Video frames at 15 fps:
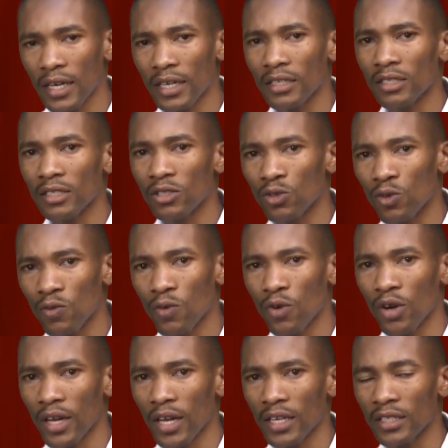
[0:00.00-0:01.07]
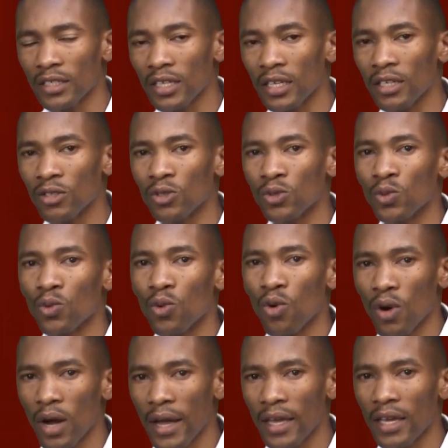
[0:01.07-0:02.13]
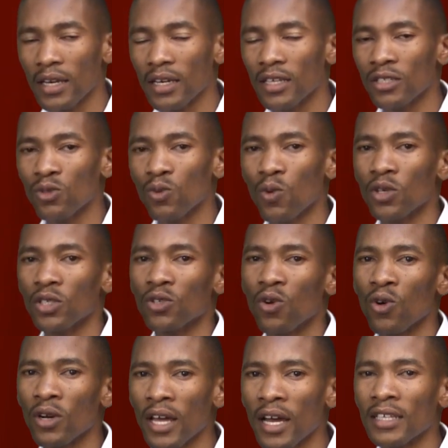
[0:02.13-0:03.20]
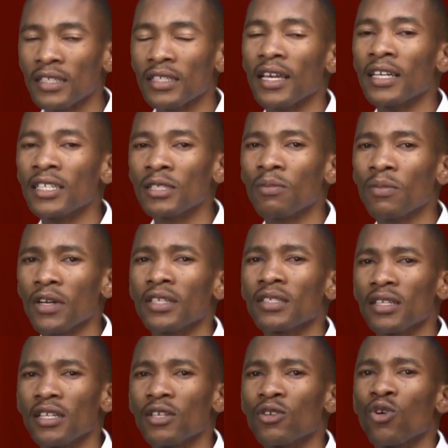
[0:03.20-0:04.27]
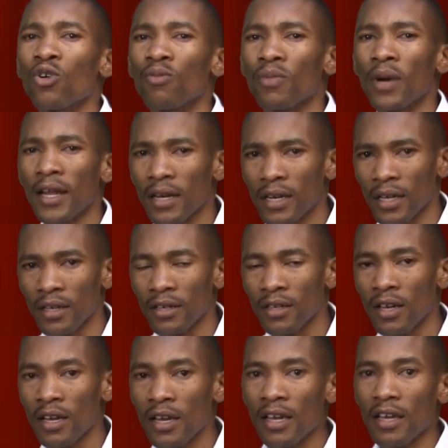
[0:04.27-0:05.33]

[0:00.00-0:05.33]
tends to forget and to go against what God has expressly commanded,